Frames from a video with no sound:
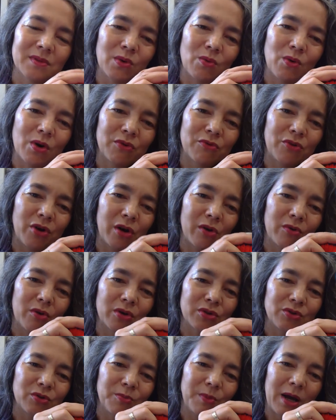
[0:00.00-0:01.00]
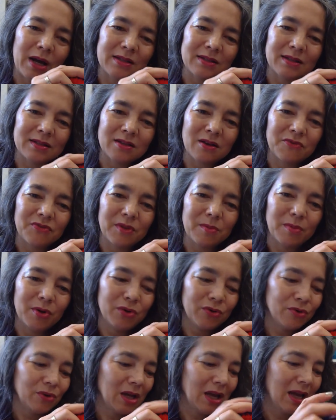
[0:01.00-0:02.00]
one row or two passes of the
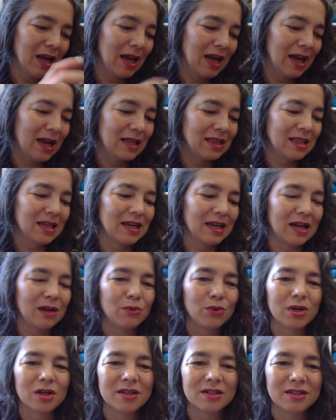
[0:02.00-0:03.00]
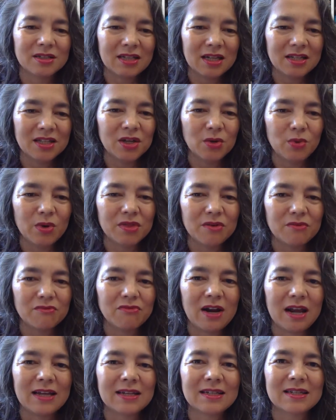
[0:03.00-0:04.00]
blue. And then I will continue with the
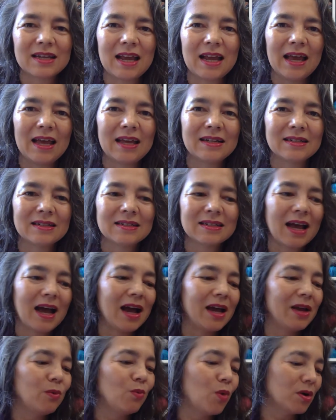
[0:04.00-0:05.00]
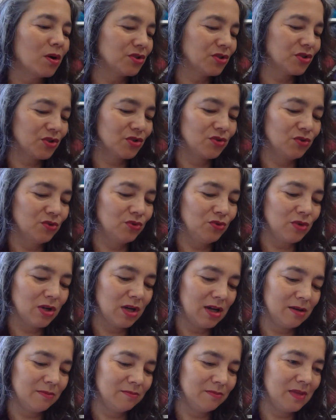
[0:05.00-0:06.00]
red, and I want to
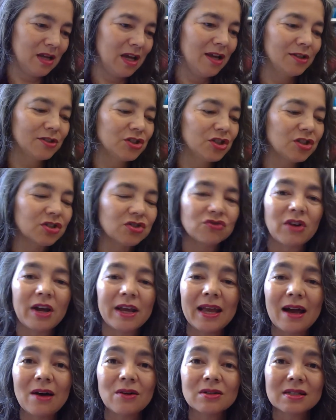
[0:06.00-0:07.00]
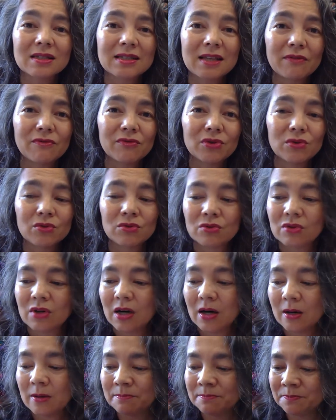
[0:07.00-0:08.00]
just try out several
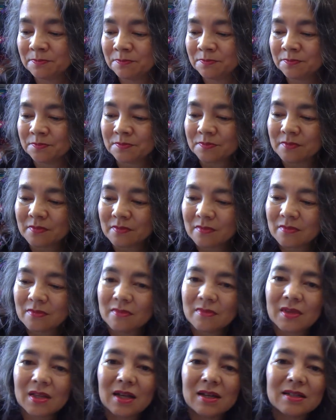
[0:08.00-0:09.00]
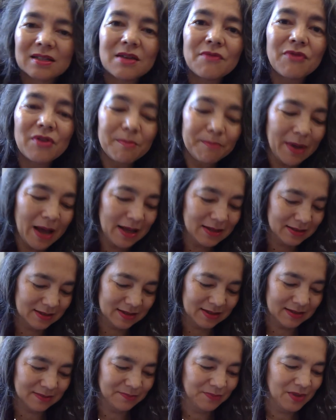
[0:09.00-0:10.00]
different
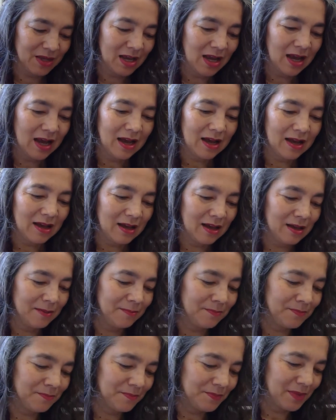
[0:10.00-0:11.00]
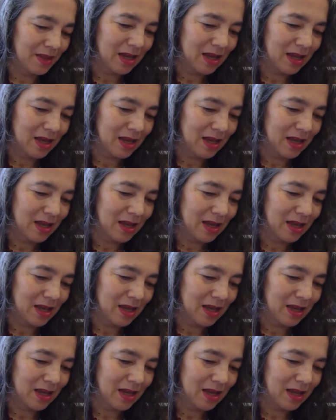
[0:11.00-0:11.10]
patterns. I